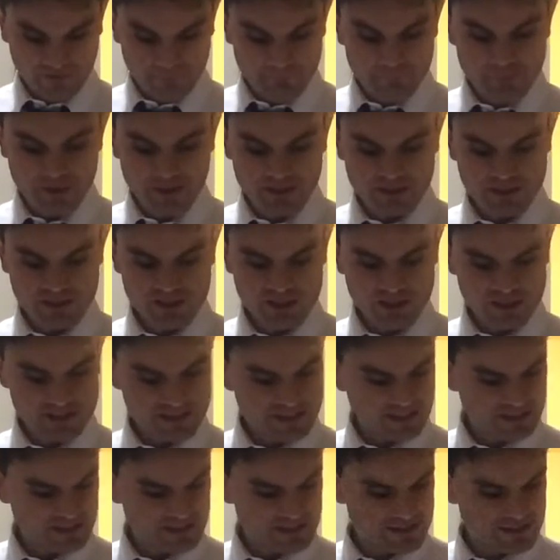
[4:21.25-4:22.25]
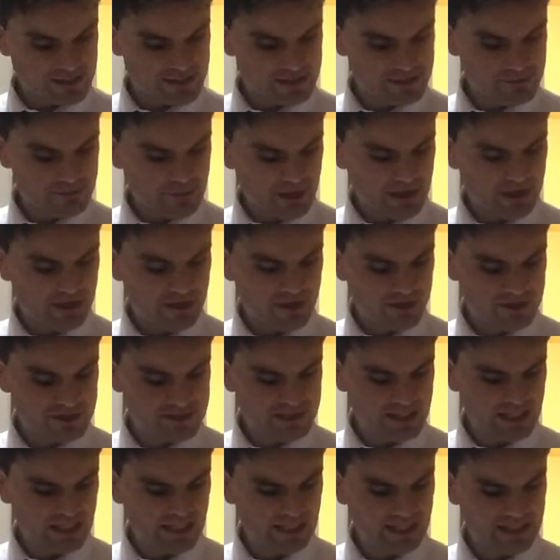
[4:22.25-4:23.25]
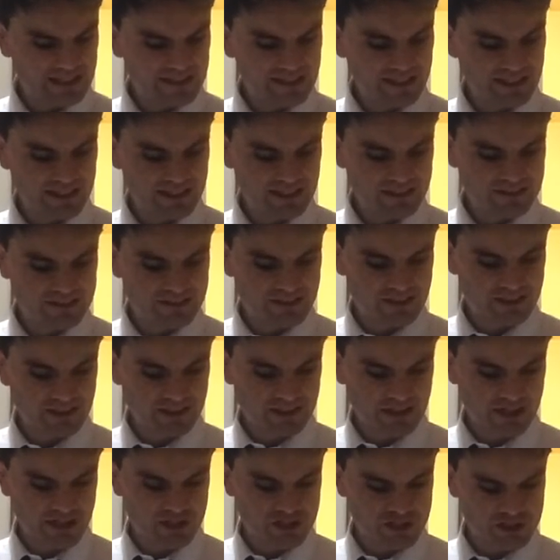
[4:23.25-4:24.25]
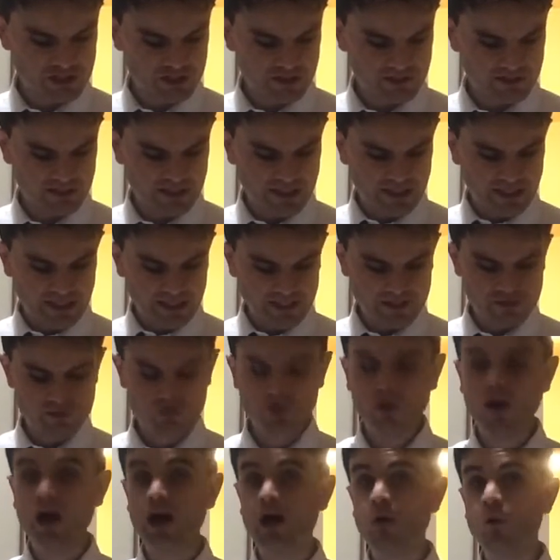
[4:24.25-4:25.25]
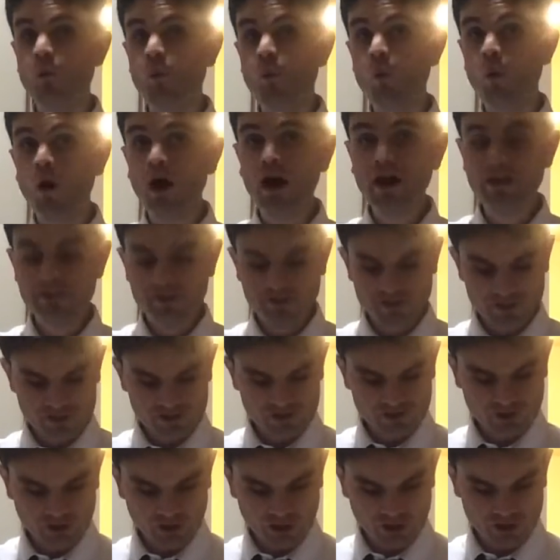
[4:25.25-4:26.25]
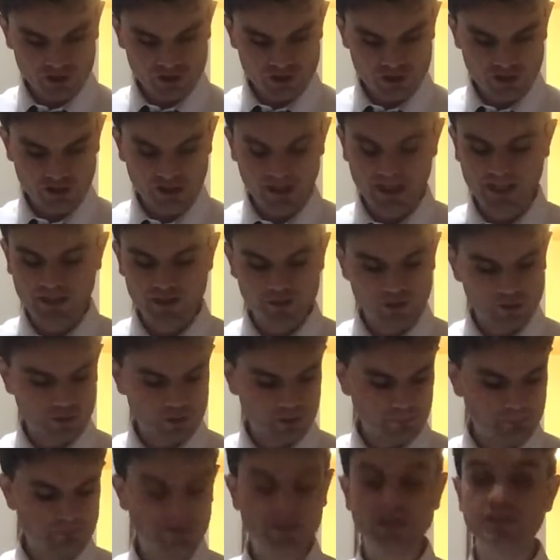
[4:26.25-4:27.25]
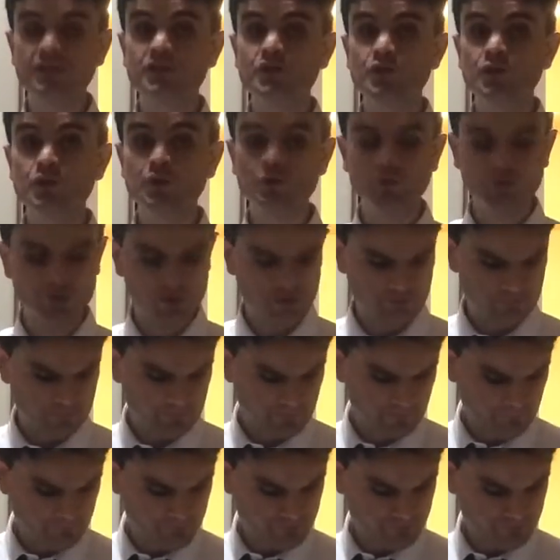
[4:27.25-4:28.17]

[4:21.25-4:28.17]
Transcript: British citizens by curtailing their integration into a wider structure like European Union.